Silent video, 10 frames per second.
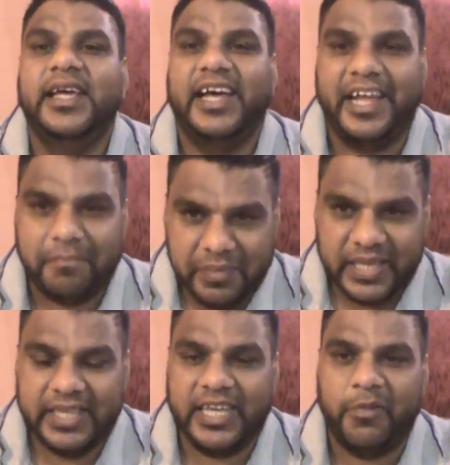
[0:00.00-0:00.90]
and
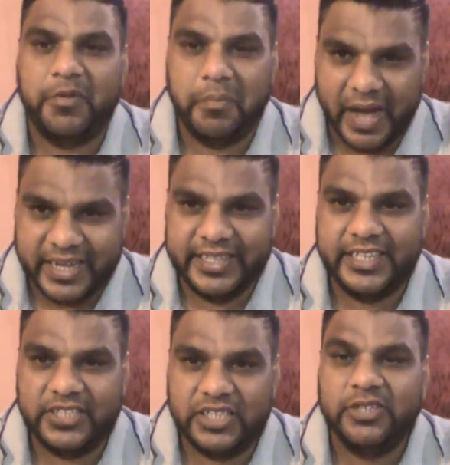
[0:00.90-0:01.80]
Pinky, and we'll be back in the
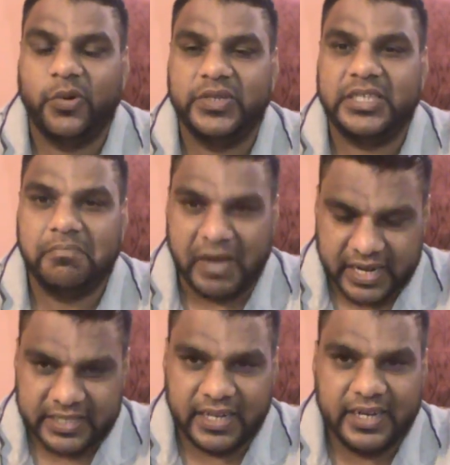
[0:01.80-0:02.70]
kitchen causing
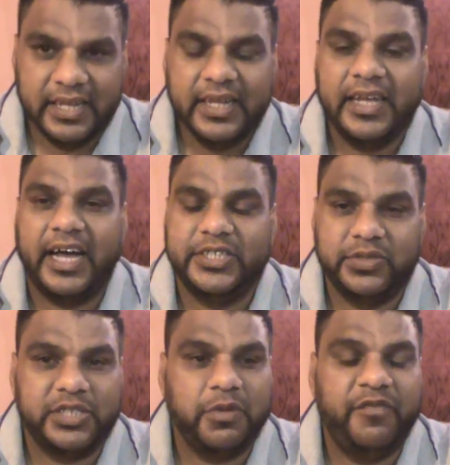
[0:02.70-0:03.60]
bacchanal as
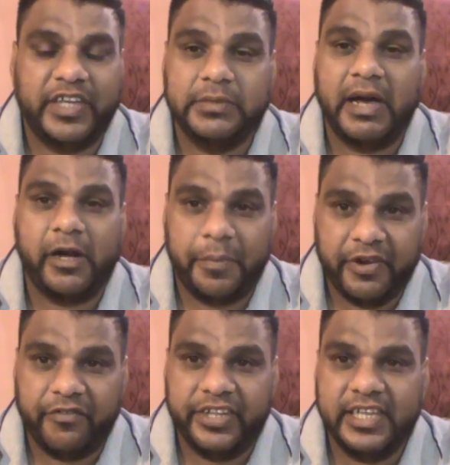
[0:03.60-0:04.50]
soon as we fix back up
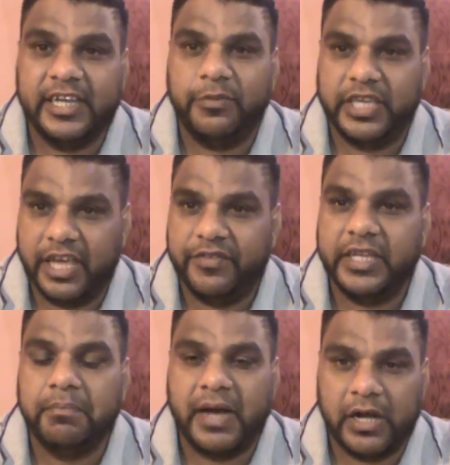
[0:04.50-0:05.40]
everything and we get
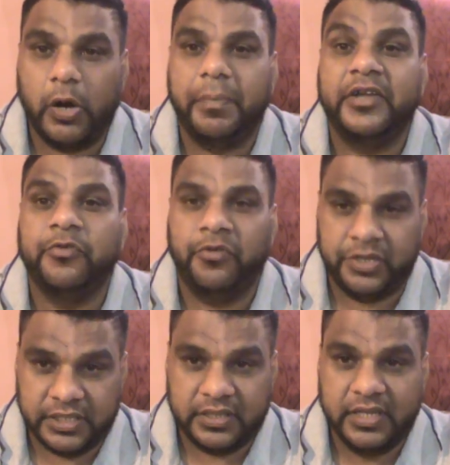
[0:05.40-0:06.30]
everything back up and
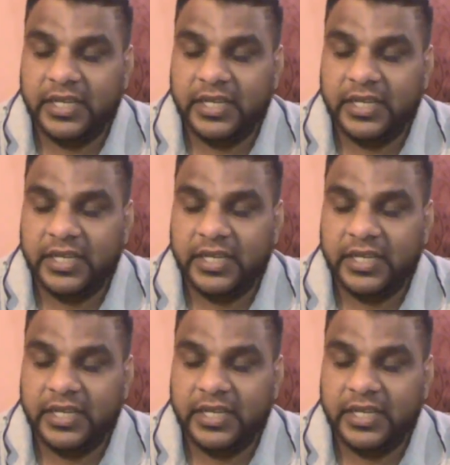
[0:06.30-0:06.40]
running.